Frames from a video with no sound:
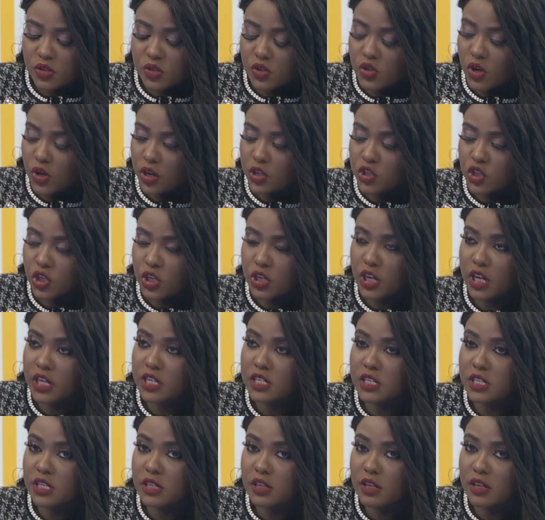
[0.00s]
structured
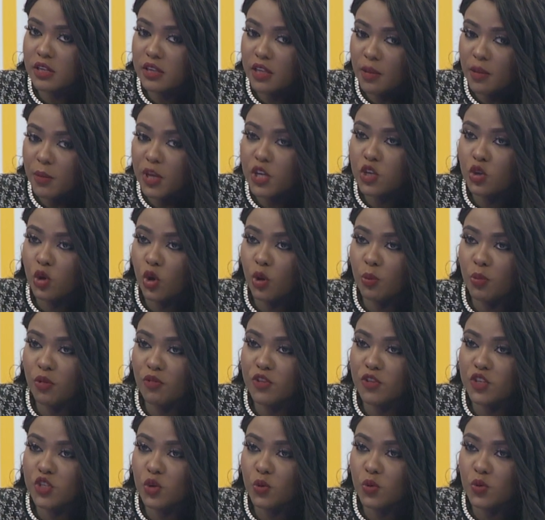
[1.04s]
and the medical
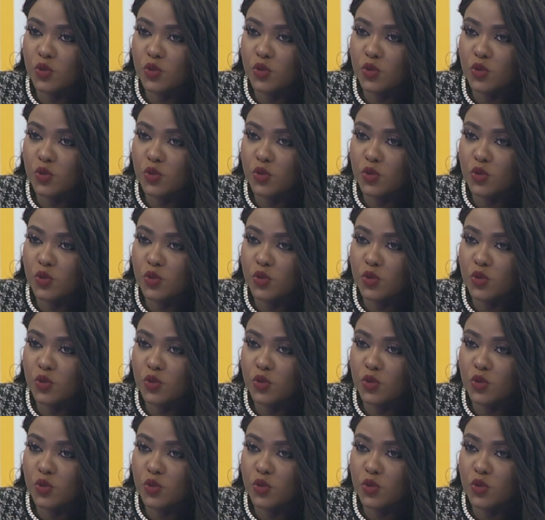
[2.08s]
profession was